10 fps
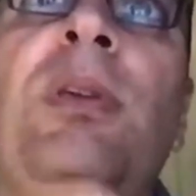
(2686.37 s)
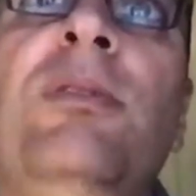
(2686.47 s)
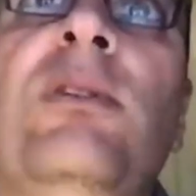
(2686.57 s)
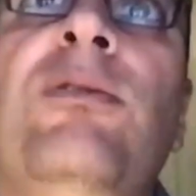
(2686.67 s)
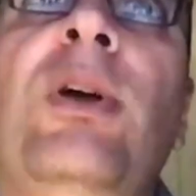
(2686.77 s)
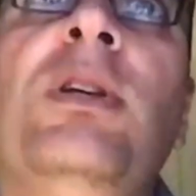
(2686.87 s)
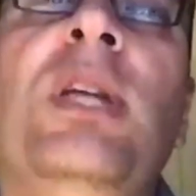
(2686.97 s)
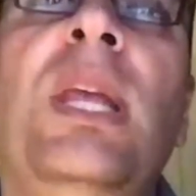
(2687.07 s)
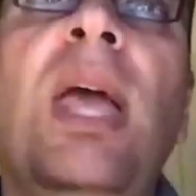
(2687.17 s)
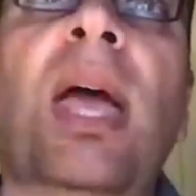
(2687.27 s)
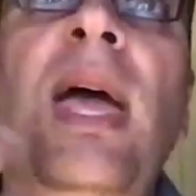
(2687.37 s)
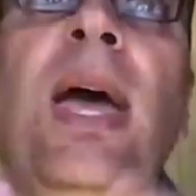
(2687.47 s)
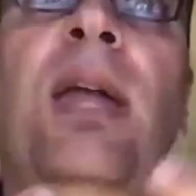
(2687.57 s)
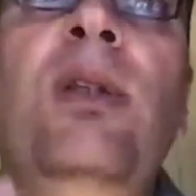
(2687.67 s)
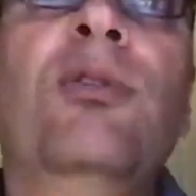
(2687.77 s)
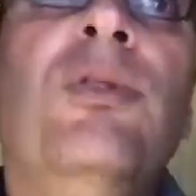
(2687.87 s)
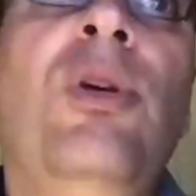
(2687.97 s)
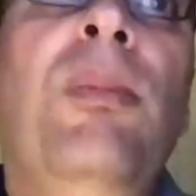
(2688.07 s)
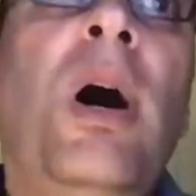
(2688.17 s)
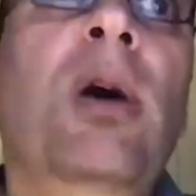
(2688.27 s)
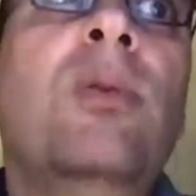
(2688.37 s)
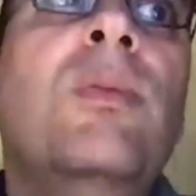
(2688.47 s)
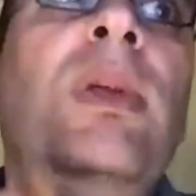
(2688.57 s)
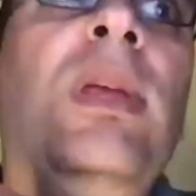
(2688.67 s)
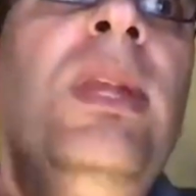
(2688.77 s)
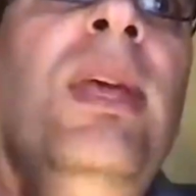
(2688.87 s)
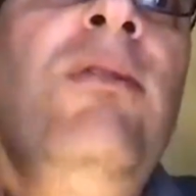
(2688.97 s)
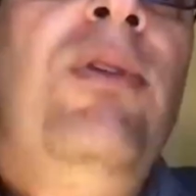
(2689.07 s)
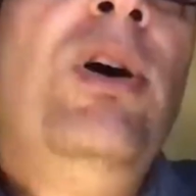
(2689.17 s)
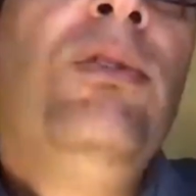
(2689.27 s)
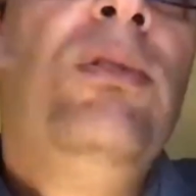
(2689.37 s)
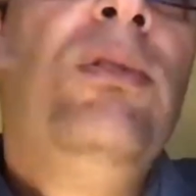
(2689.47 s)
copy is still functioning, and somehow we they found